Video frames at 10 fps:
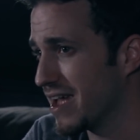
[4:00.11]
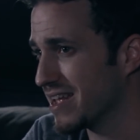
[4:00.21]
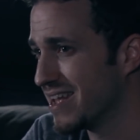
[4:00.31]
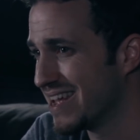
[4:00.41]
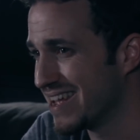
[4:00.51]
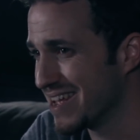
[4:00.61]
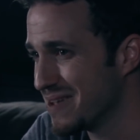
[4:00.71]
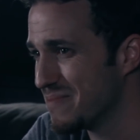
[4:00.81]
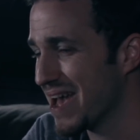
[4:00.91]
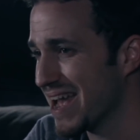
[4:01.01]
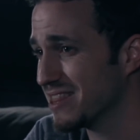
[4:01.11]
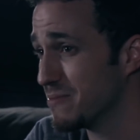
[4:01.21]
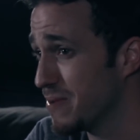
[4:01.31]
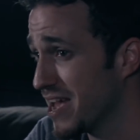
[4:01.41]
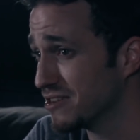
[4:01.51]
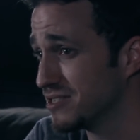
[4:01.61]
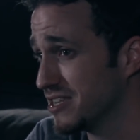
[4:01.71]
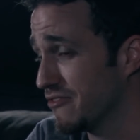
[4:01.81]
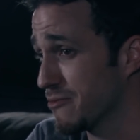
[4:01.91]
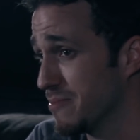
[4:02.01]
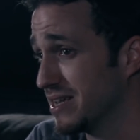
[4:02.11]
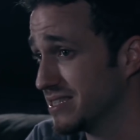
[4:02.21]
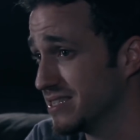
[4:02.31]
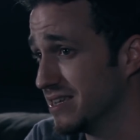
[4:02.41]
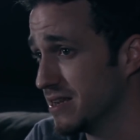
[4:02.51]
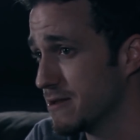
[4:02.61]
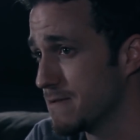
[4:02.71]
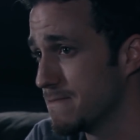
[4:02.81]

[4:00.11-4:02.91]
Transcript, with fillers: that He paid the penalty for my sin.